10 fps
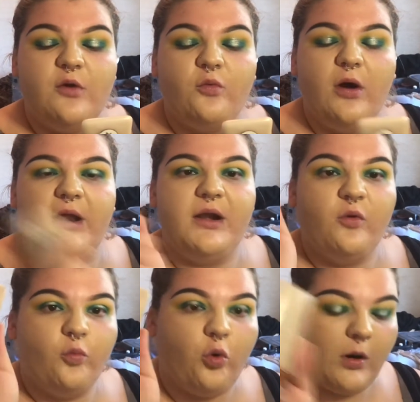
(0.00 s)
one,
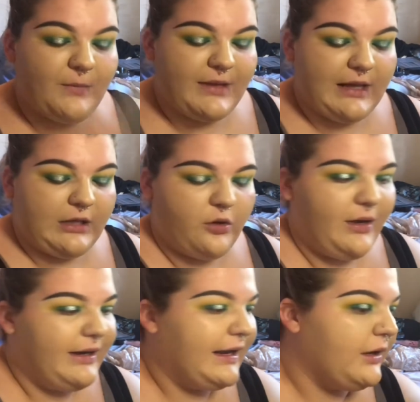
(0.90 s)
warm yellow.
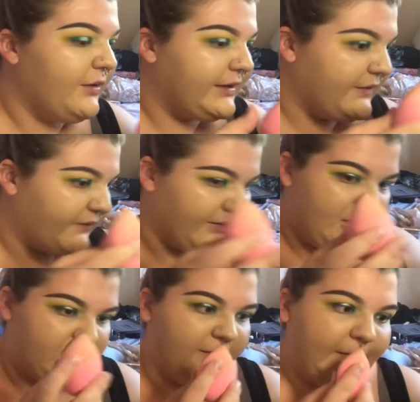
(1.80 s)
And I always get
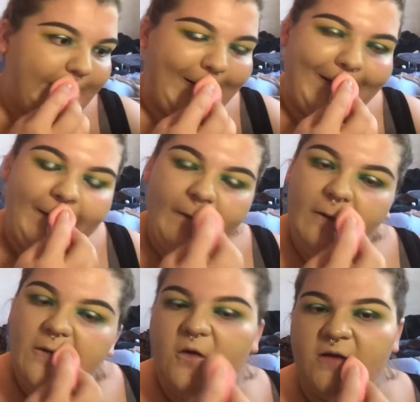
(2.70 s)
foundations that say
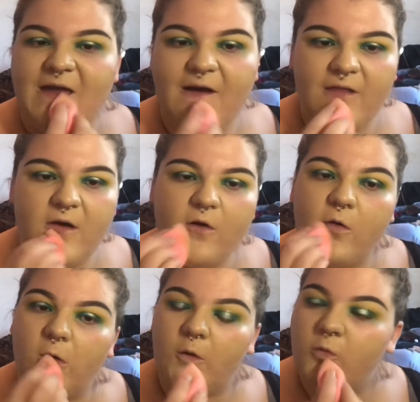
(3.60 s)
yellow
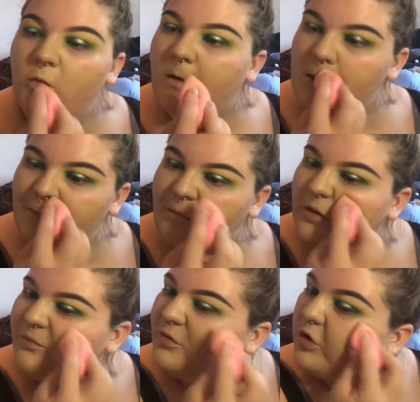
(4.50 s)
or warm
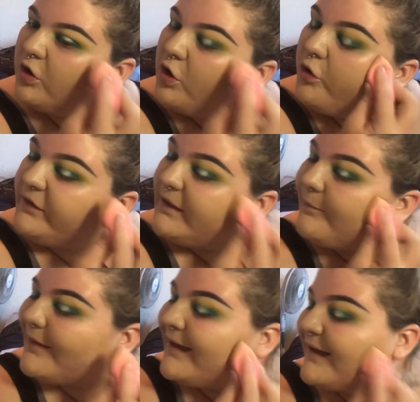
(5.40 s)
or golden
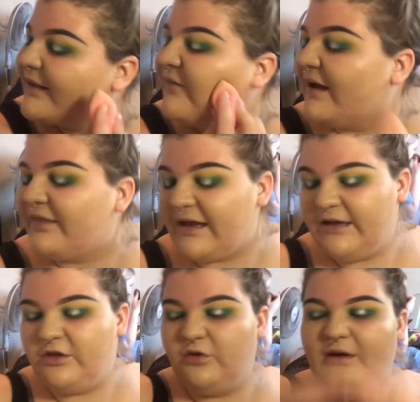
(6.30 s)
because of the fact that I
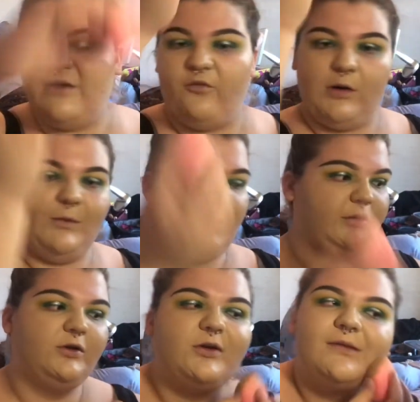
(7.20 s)
do have warmer
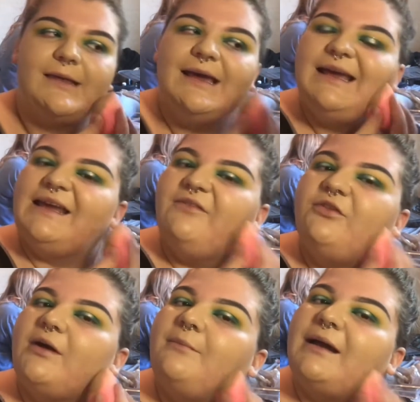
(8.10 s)
undertones. Even
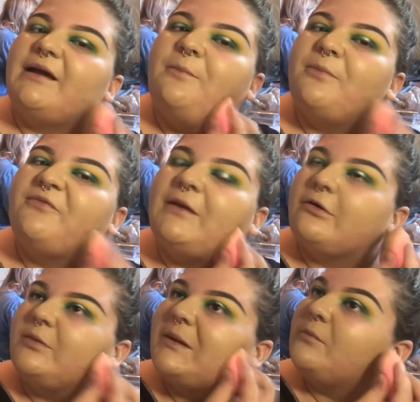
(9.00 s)
though I might
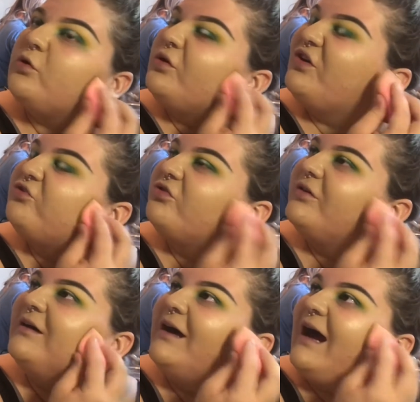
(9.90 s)
appear to be more
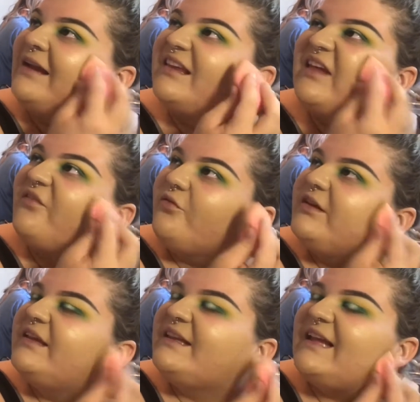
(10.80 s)
neutral, I just have
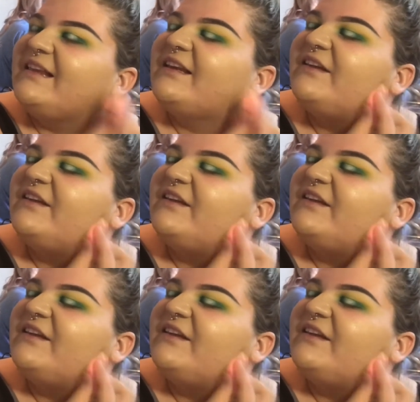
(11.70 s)
really sensitive